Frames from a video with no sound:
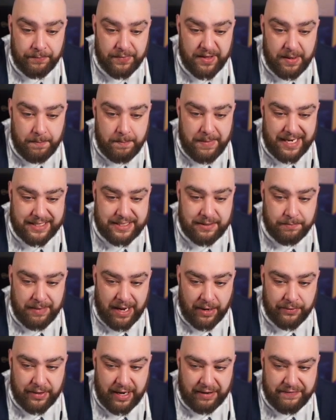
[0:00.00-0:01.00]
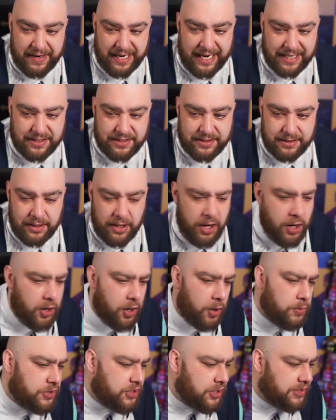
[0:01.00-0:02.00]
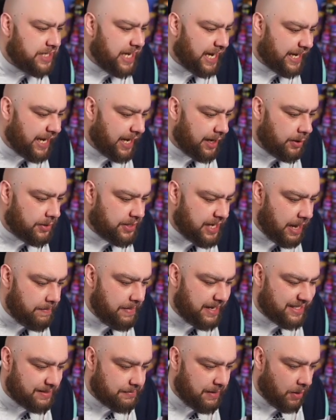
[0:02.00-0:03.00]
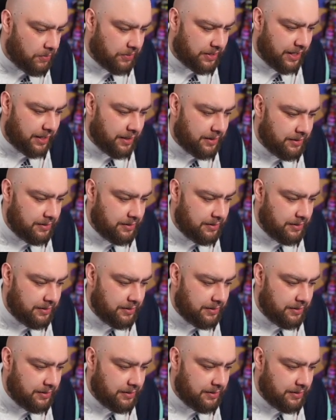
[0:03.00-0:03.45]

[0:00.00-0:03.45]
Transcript: Mason Mount. I think that's... Who, who would you take here? You'd take Mason Mount, wouldn't you?